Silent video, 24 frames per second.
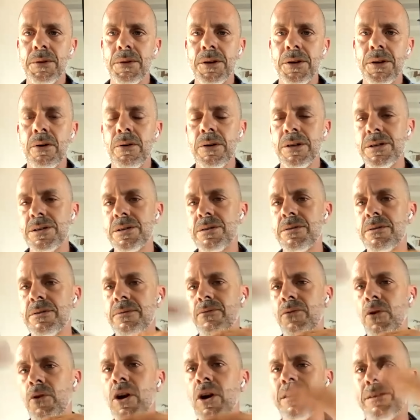It's
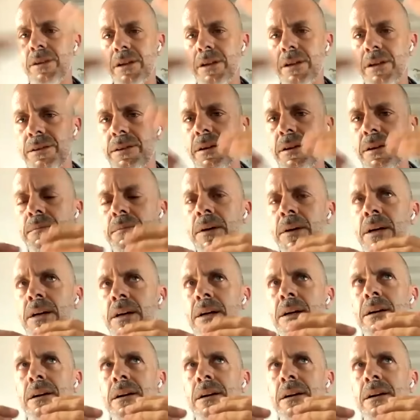volatility,